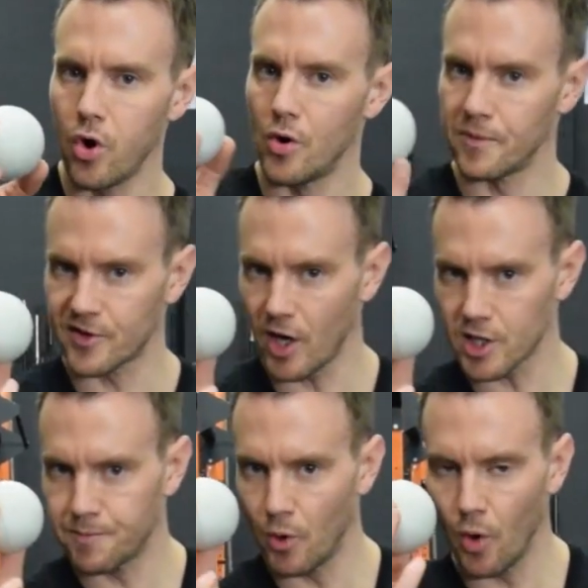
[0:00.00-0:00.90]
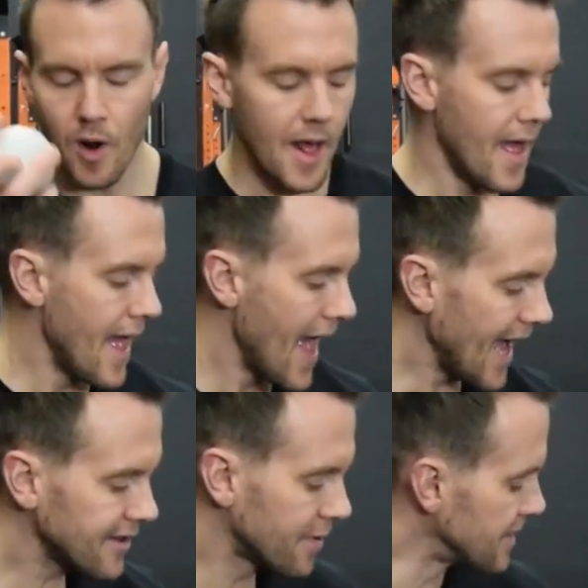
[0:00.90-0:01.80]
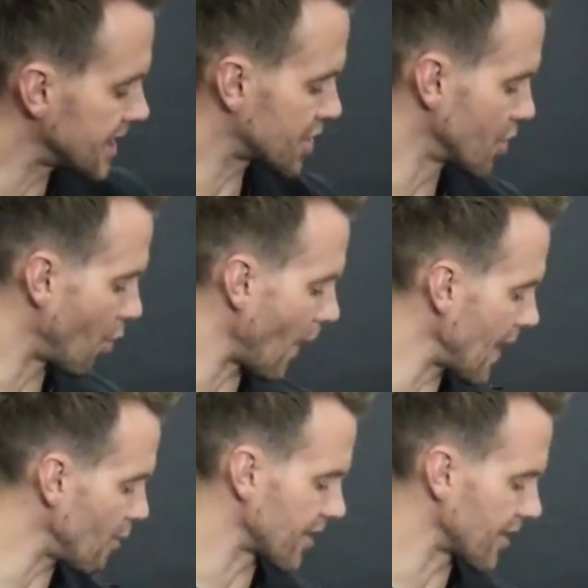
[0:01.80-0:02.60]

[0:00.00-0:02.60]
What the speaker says: or massage ball, and some additional weight.